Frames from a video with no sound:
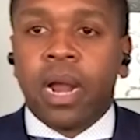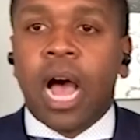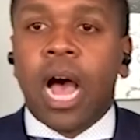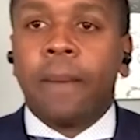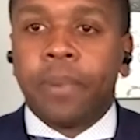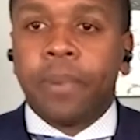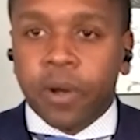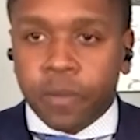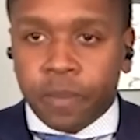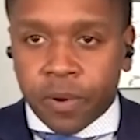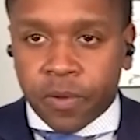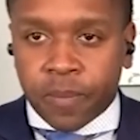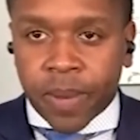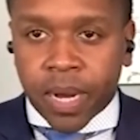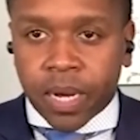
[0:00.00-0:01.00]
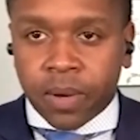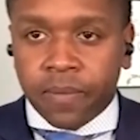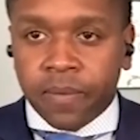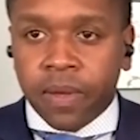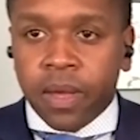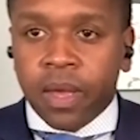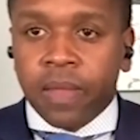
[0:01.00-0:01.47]
operative
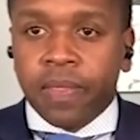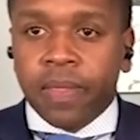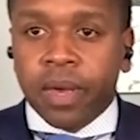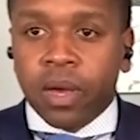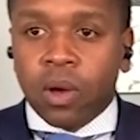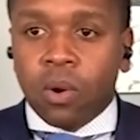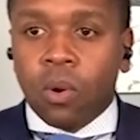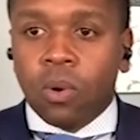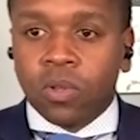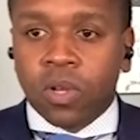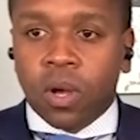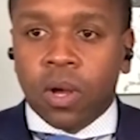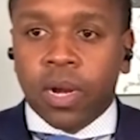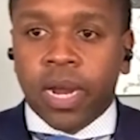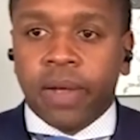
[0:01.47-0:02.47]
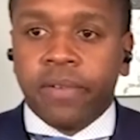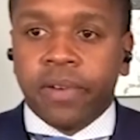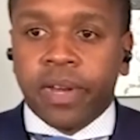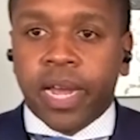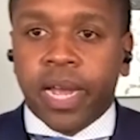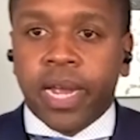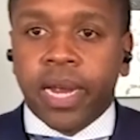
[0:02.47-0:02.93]
perspective that goes on
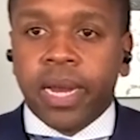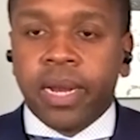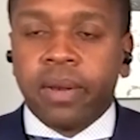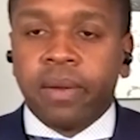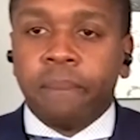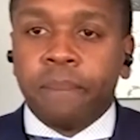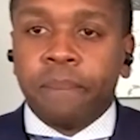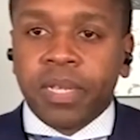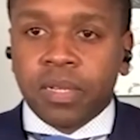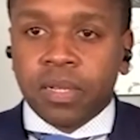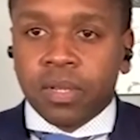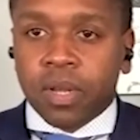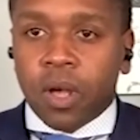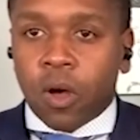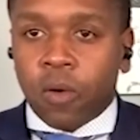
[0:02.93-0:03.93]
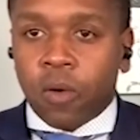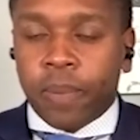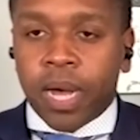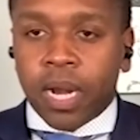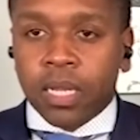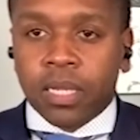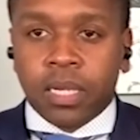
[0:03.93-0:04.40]
every day in the business called
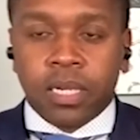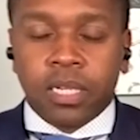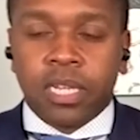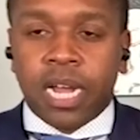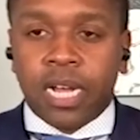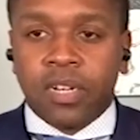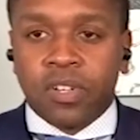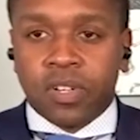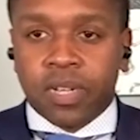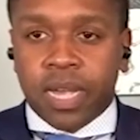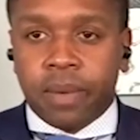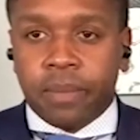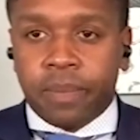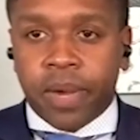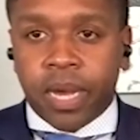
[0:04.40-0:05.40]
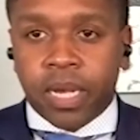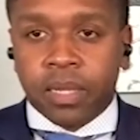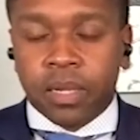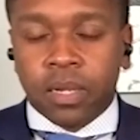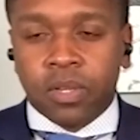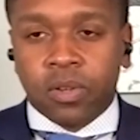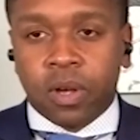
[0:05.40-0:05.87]
politics, not just
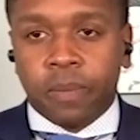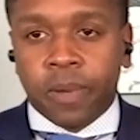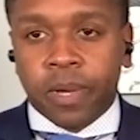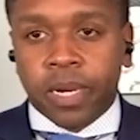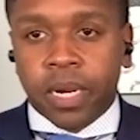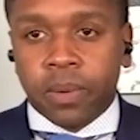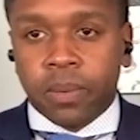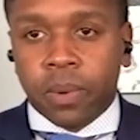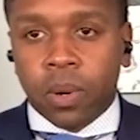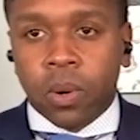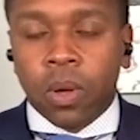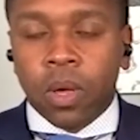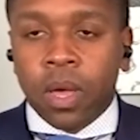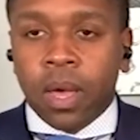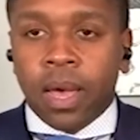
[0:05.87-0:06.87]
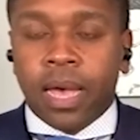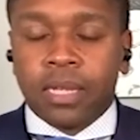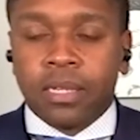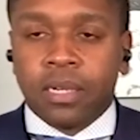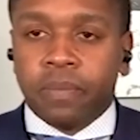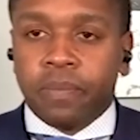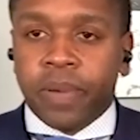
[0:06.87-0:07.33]
campaigns. So I played that role.
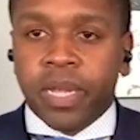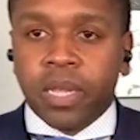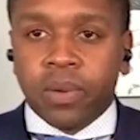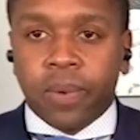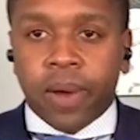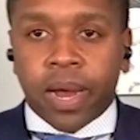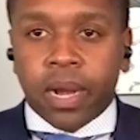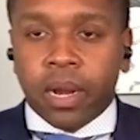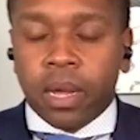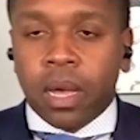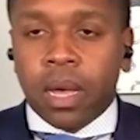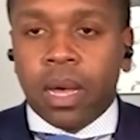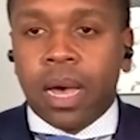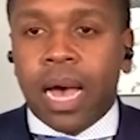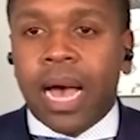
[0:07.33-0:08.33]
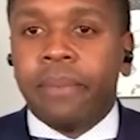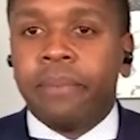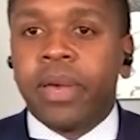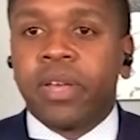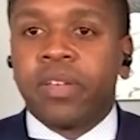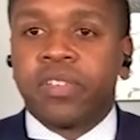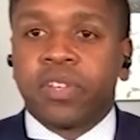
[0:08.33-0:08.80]
As an opinion writer, I
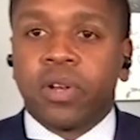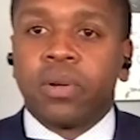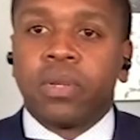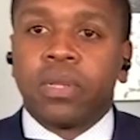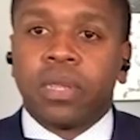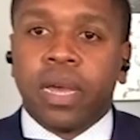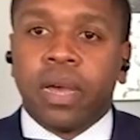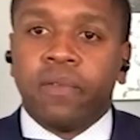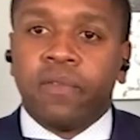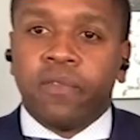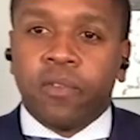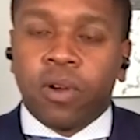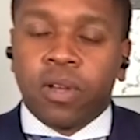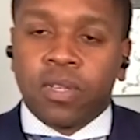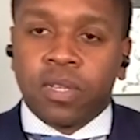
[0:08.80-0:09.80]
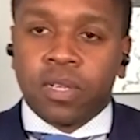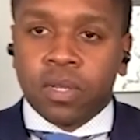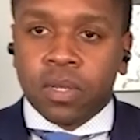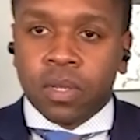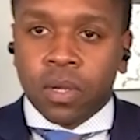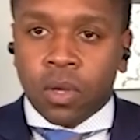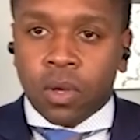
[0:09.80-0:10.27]
make certain that
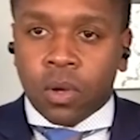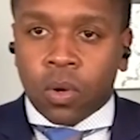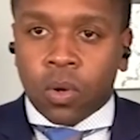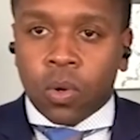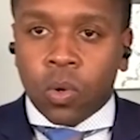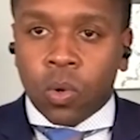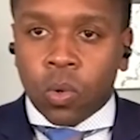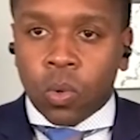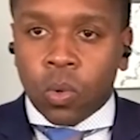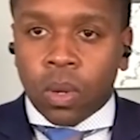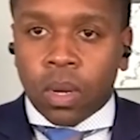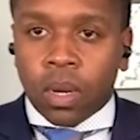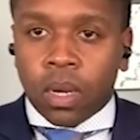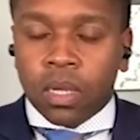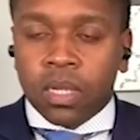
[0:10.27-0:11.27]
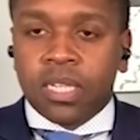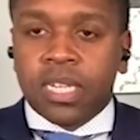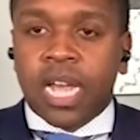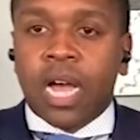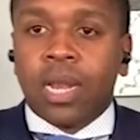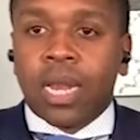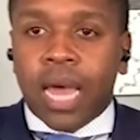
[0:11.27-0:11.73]
voices who
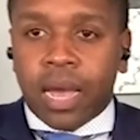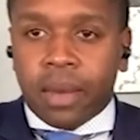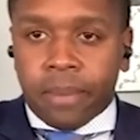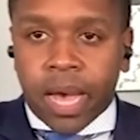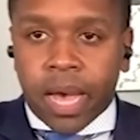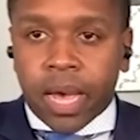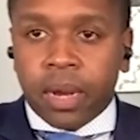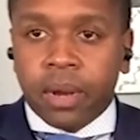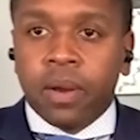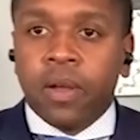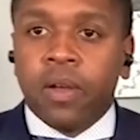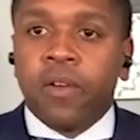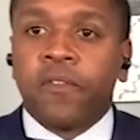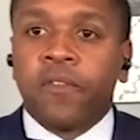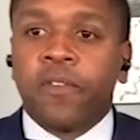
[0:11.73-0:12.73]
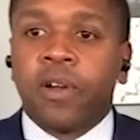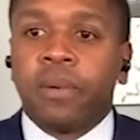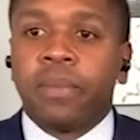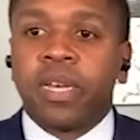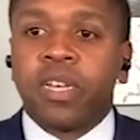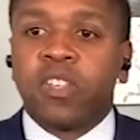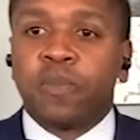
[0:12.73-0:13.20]
sound like mine,
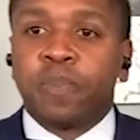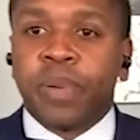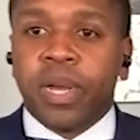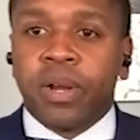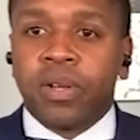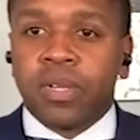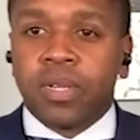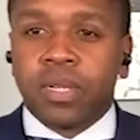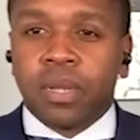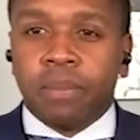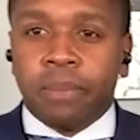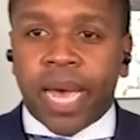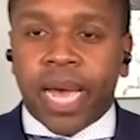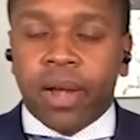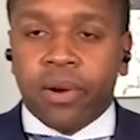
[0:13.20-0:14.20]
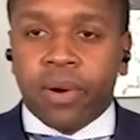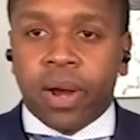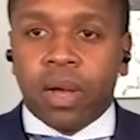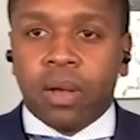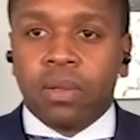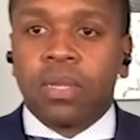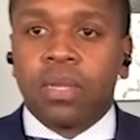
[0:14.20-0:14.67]
from experiences and
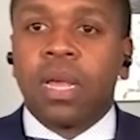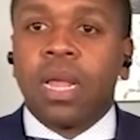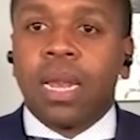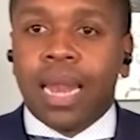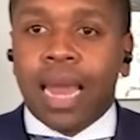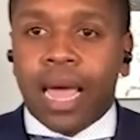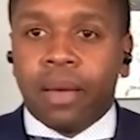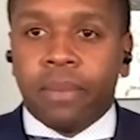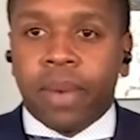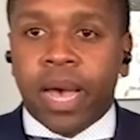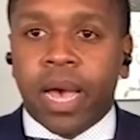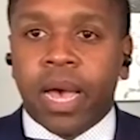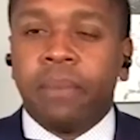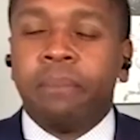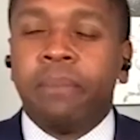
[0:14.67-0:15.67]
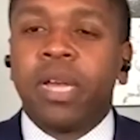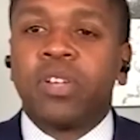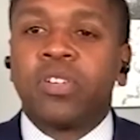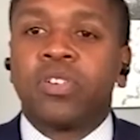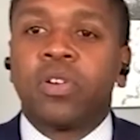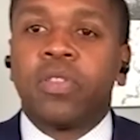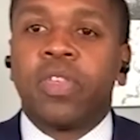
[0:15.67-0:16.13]
backgrounds like mine,
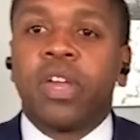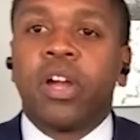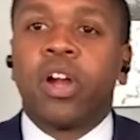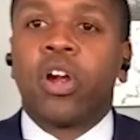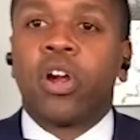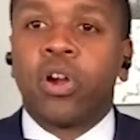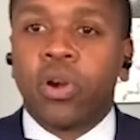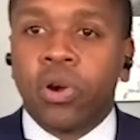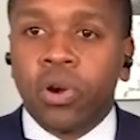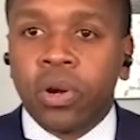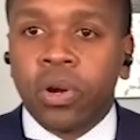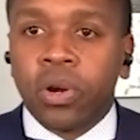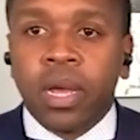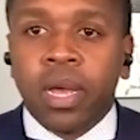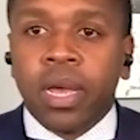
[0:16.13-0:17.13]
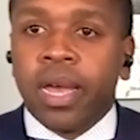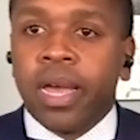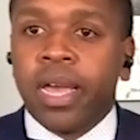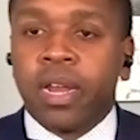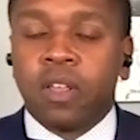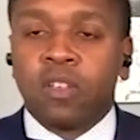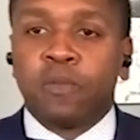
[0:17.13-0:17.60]
make sure they're heard
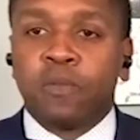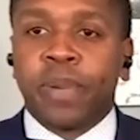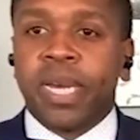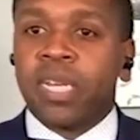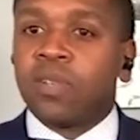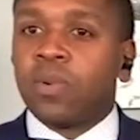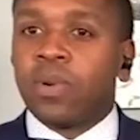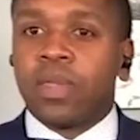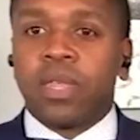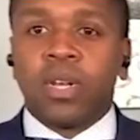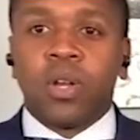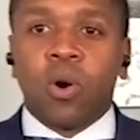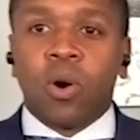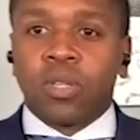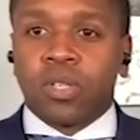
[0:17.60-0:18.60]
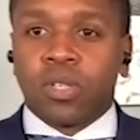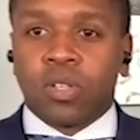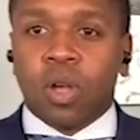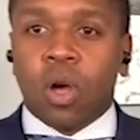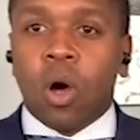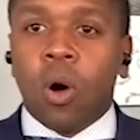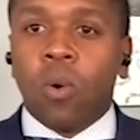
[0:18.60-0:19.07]
in a space where the
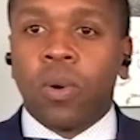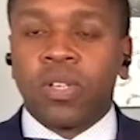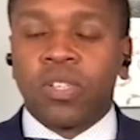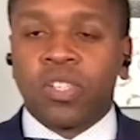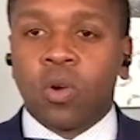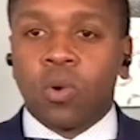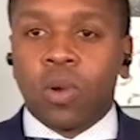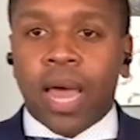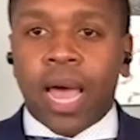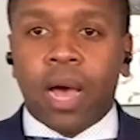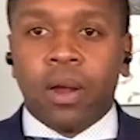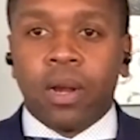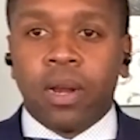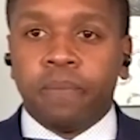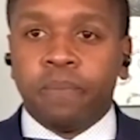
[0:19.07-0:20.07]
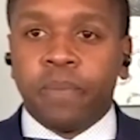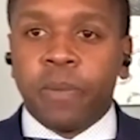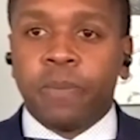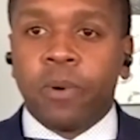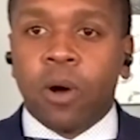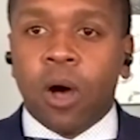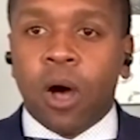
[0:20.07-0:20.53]
noises are always so loud and
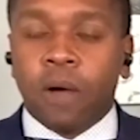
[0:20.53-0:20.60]
people